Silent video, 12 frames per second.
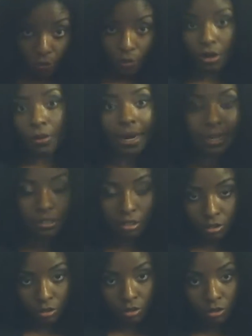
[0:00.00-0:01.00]
want to wear it
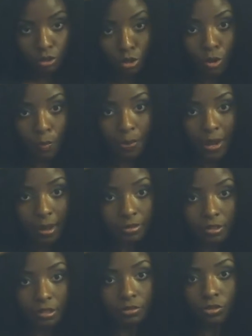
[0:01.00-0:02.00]
in two
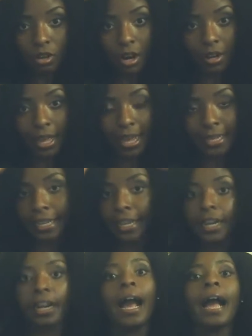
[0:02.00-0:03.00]
puffs for all I
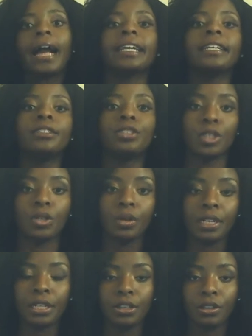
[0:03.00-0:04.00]
care, I can do
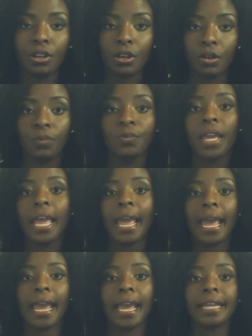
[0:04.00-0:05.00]
it, you know.
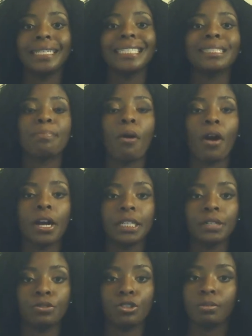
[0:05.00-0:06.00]
And this
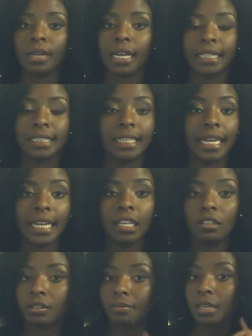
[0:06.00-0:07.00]
partying room, like I said,
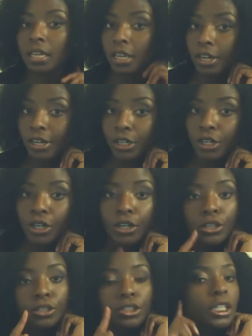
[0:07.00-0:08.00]
it's from ear
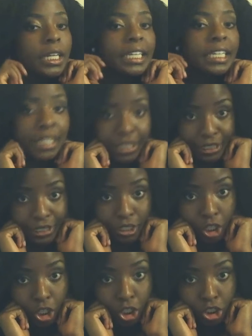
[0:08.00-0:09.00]
to ear.
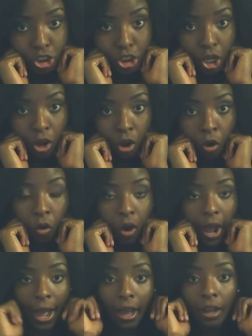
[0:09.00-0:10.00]
So
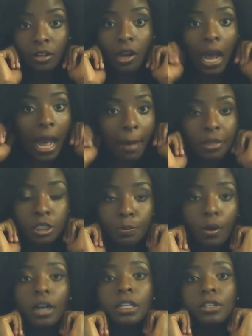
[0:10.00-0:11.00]
I don't know how much
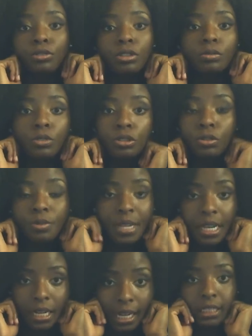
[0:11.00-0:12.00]
partying room you
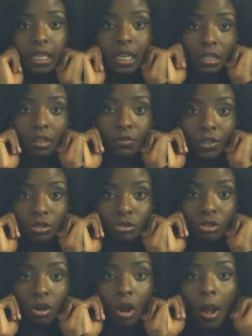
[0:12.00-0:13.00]
need as an
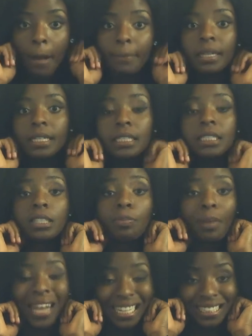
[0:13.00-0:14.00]
individual, but this is
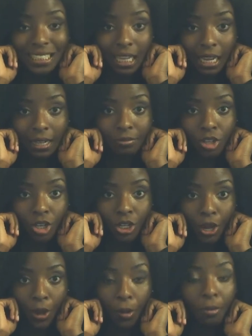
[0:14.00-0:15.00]
plenty you
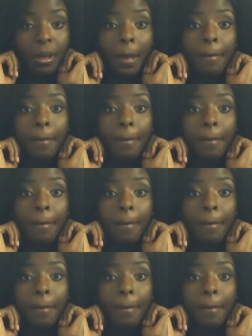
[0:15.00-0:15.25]
know,